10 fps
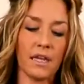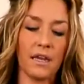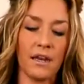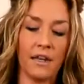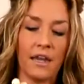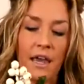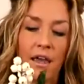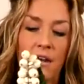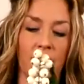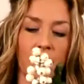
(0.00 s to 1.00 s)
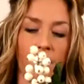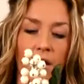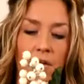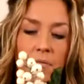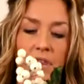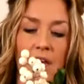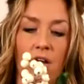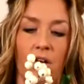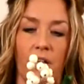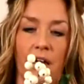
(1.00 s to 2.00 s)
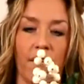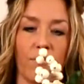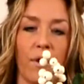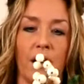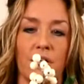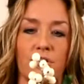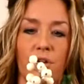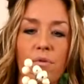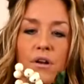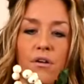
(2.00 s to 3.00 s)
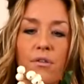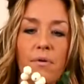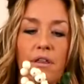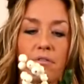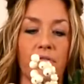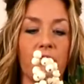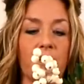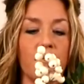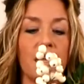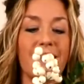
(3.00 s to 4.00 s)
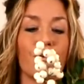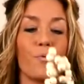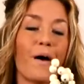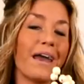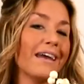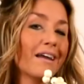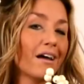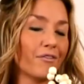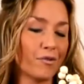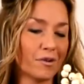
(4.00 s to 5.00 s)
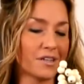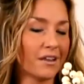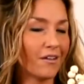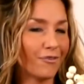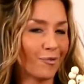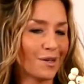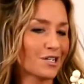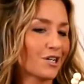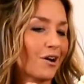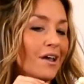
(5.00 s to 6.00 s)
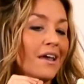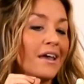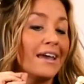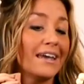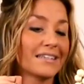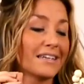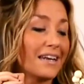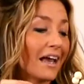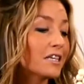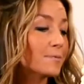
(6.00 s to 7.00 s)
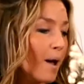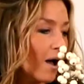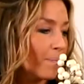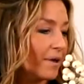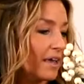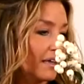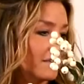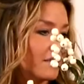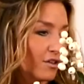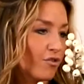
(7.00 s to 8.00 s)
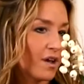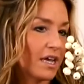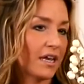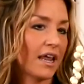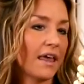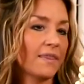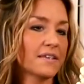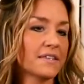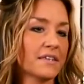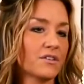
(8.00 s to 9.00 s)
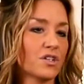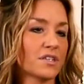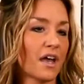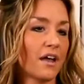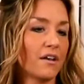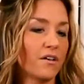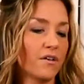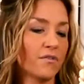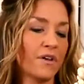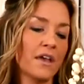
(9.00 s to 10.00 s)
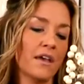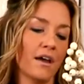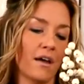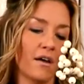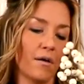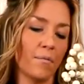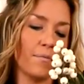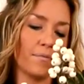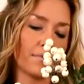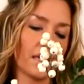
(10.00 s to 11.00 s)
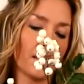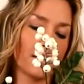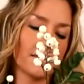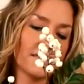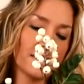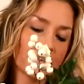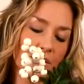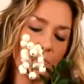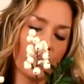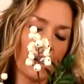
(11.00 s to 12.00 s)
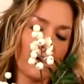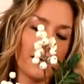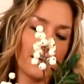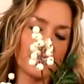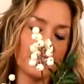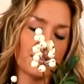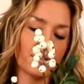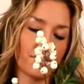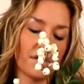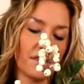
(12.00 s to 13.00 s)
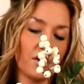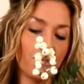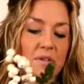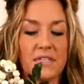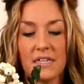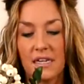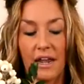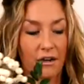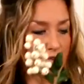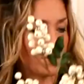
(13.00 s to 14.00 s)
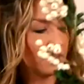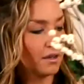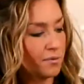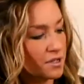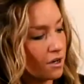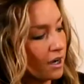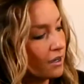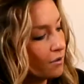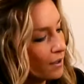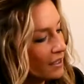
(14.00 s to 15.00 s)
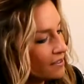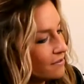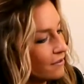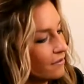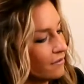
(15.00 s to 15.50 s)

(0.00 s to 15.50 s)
And again, they all have wires going all the way through them. The white, of course, I love for winter. It's a nice pop against the green. And this is just kind of a seasonal berry, seasonal thing that you would see naturally in winter anyways.